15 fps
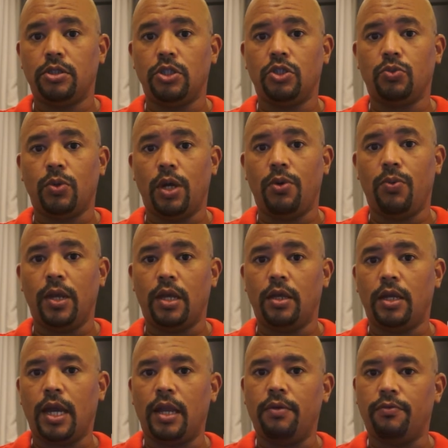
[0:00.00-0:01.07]
This way we can
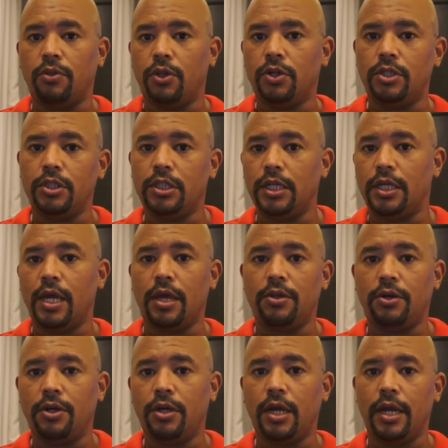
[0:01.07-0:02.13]
kind of learn
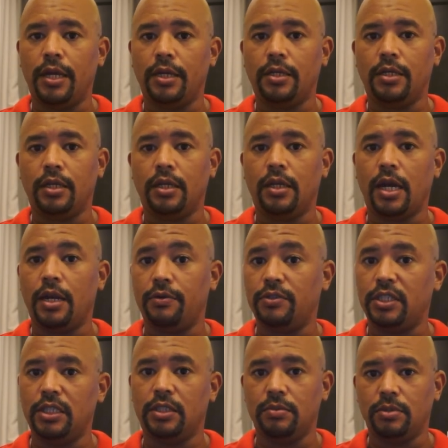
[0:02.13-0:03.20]
together and kind of
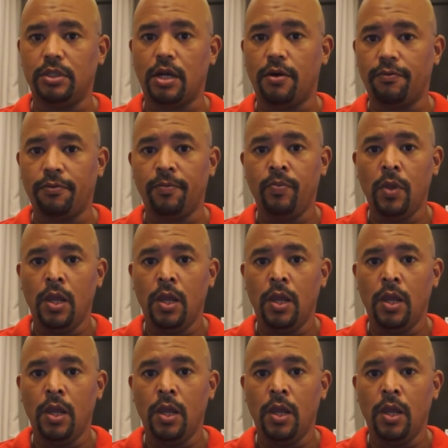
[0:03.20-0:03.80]
see some stuff.